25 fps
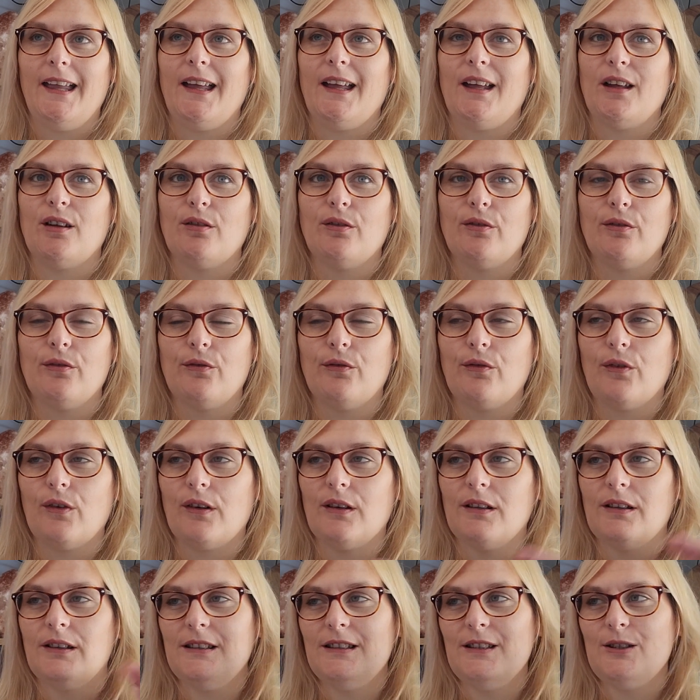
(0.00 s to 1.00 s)
if
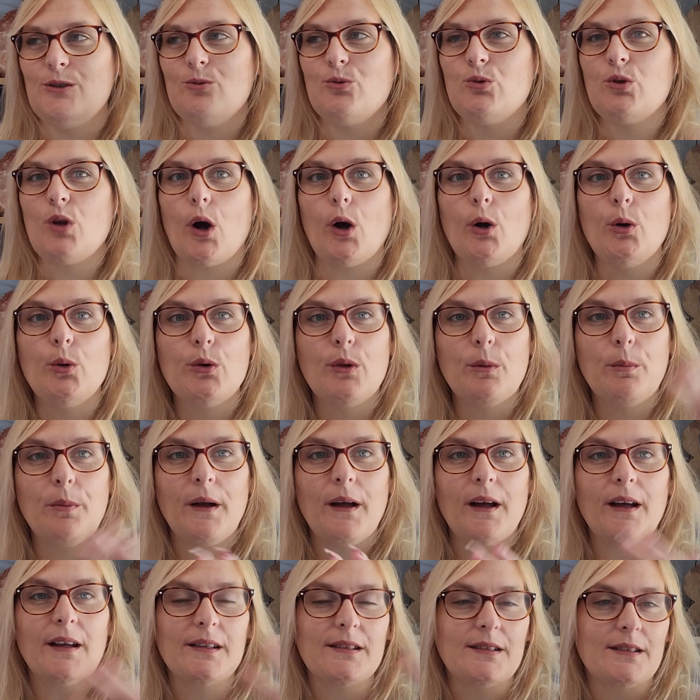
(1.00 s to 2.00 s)
you know the
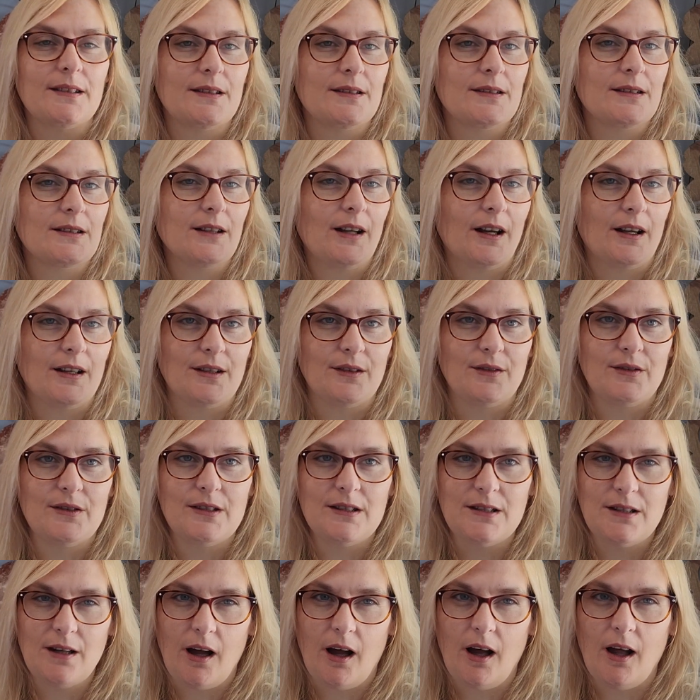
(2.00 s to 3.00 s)
person's kind of
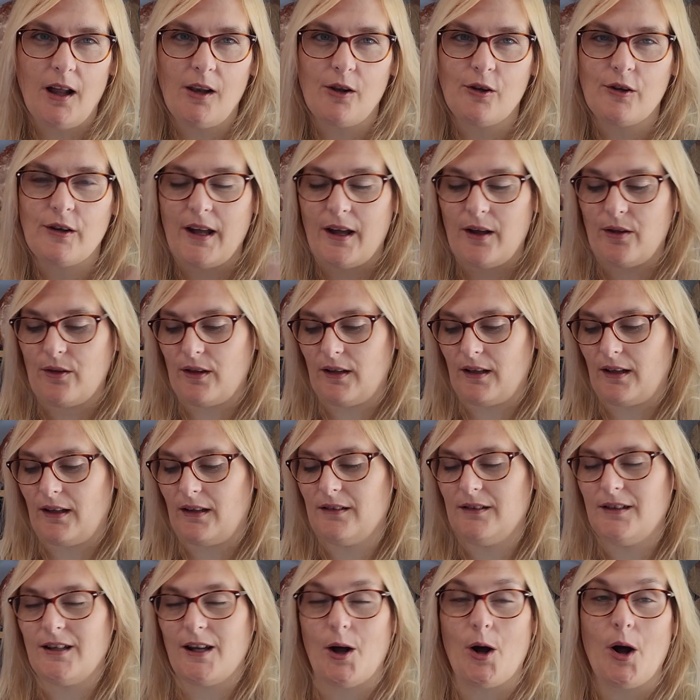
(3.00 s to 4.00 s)
style and how they,
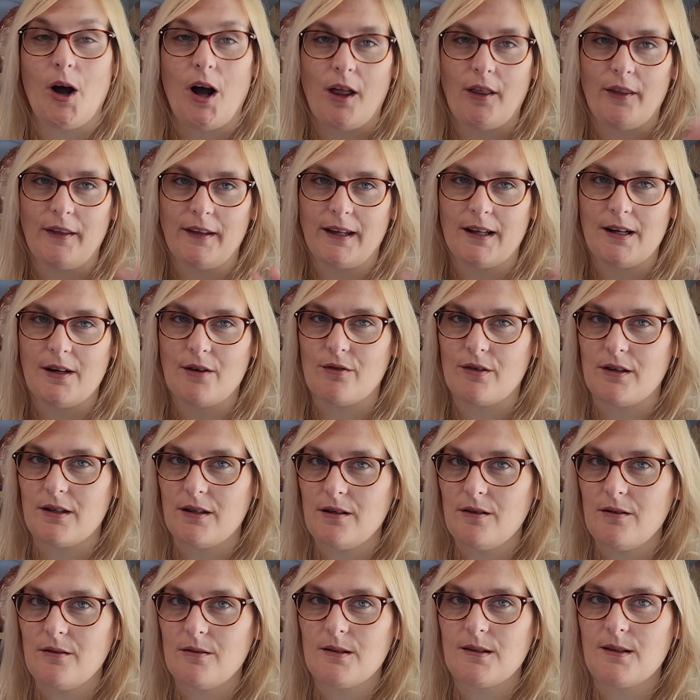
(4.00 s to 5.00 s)
you know, are they going to
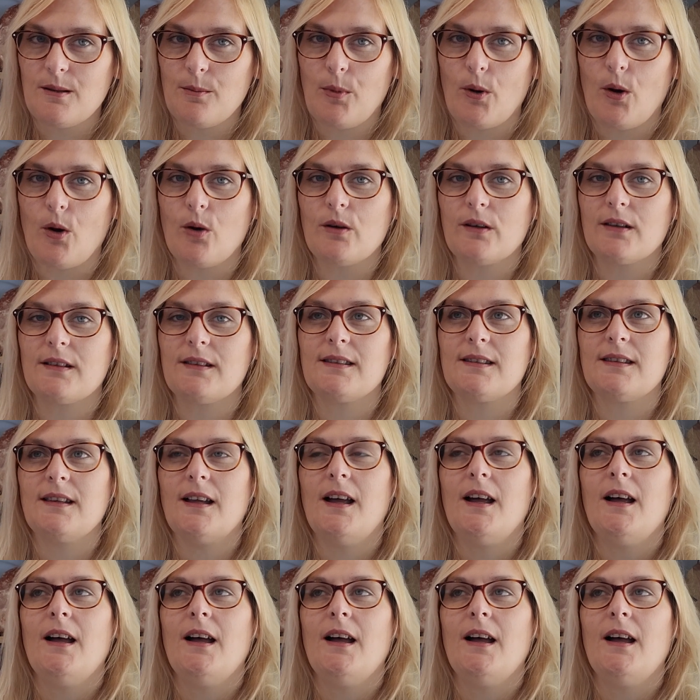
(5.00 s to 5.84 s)
reuse the box?